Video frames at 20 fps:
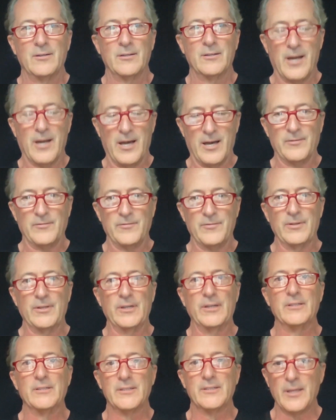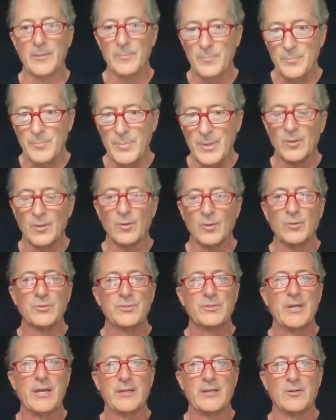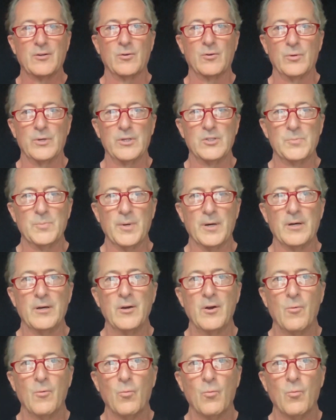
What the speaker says: confidence, that builds that charisma,